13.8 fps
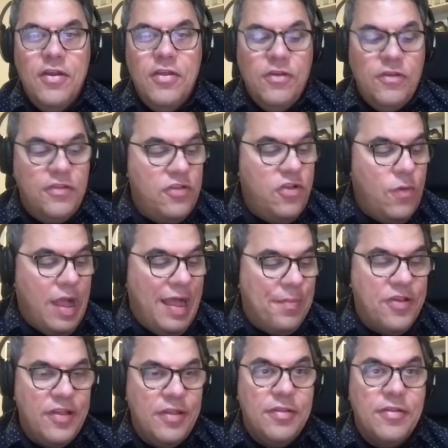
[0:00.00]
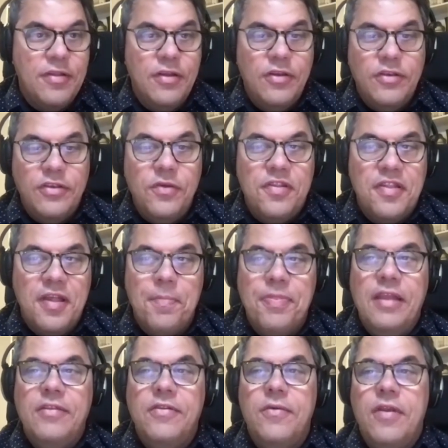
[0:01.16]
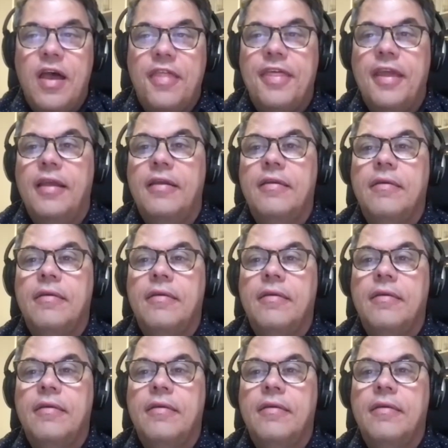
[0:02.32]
there's two options: do something, do nothing.